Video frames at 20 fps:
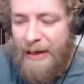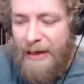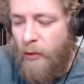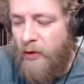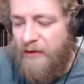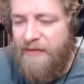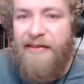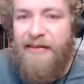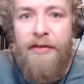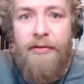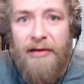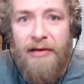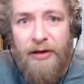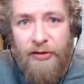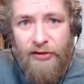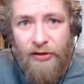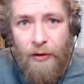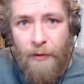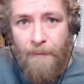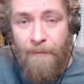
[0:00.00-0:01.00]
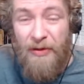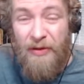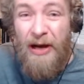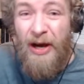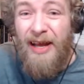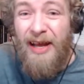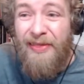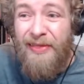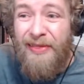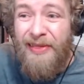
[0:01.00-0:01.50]
What's the threshold? Now,
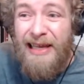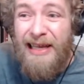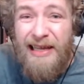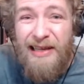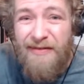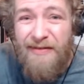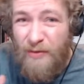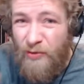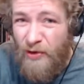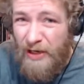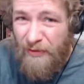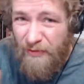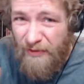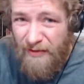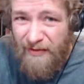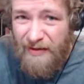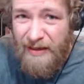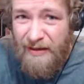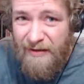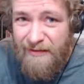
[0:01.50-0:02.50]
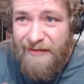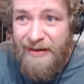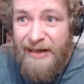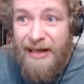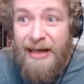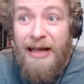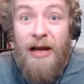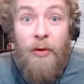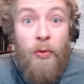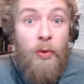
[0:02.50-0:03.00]
I think it's around 6.
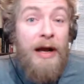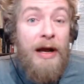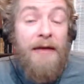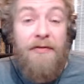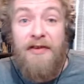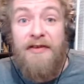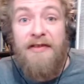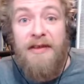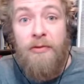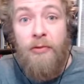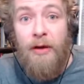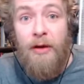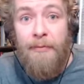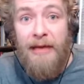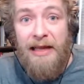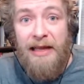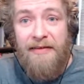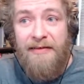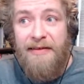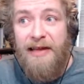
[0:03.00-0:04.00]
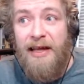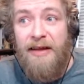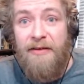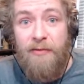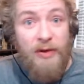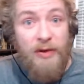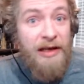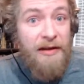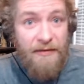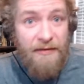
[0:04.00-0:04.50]
We'll have to see what Matt says.
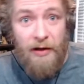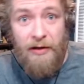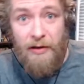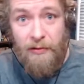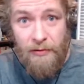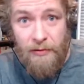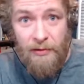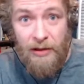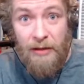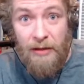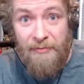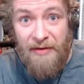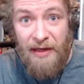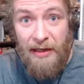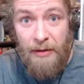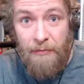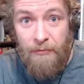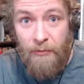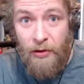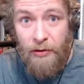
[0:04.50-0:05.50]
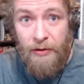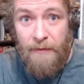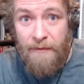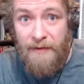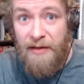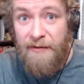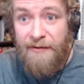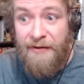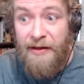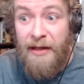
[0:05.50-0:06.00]
When his article comes out in
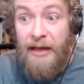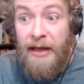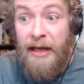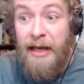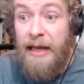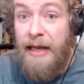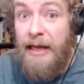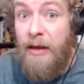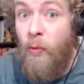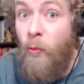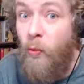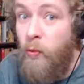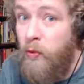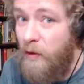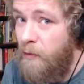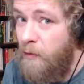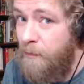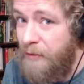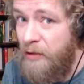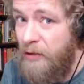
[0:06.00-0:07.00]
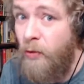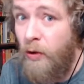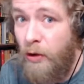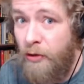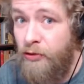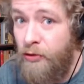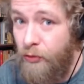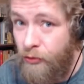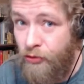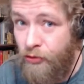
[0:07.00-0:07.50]
RotoViz, it will be
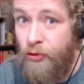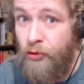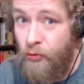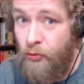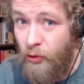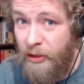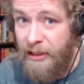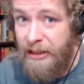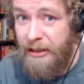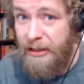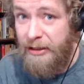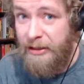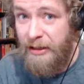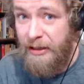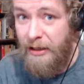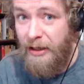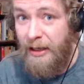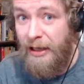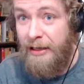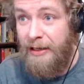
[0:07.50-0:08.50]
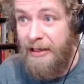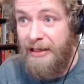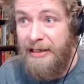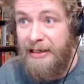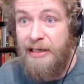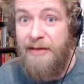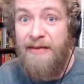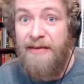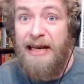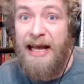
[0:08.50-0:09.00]
one you should read. Like,
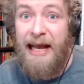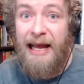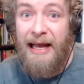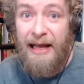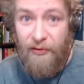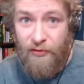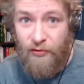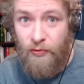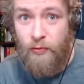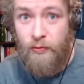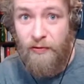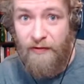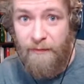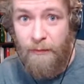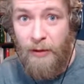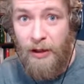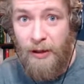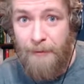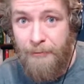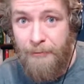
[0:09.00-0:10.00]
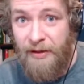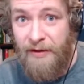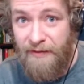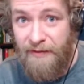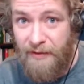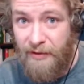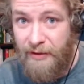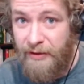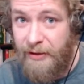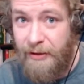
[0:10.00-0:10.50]
he's an actual smart
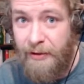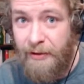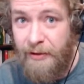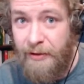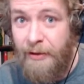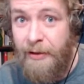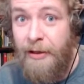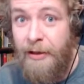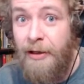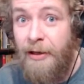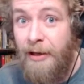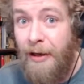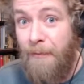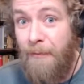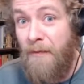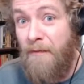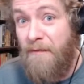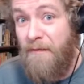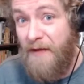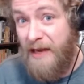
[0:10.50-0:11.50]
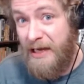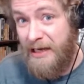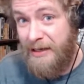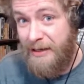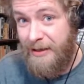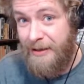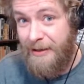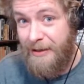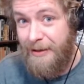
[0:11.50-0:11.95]
person nerd. Fake.